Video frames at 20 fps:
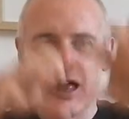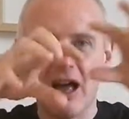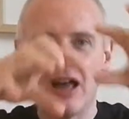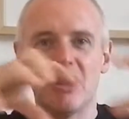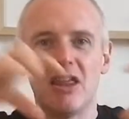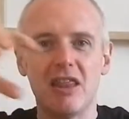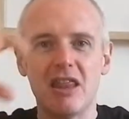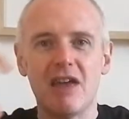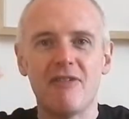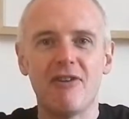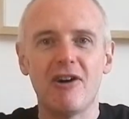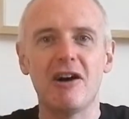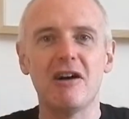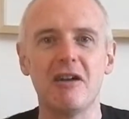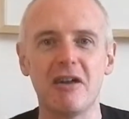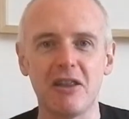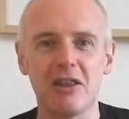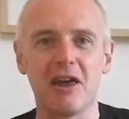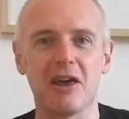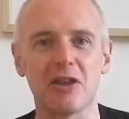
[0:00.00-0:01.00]
And then they've
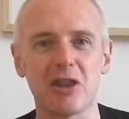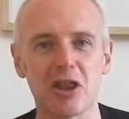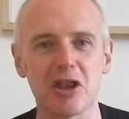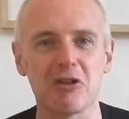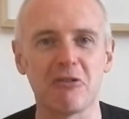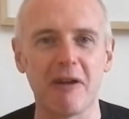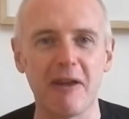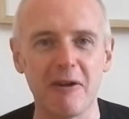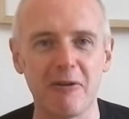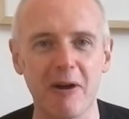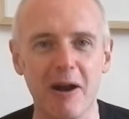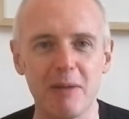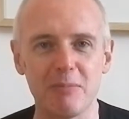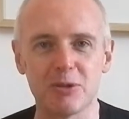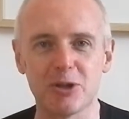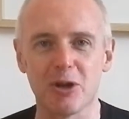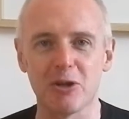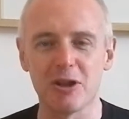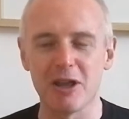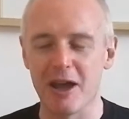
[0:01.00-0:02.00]
hung the other three
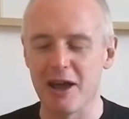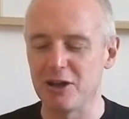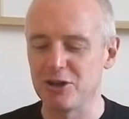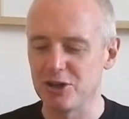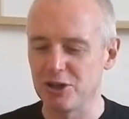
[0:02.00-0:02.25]
grapes on there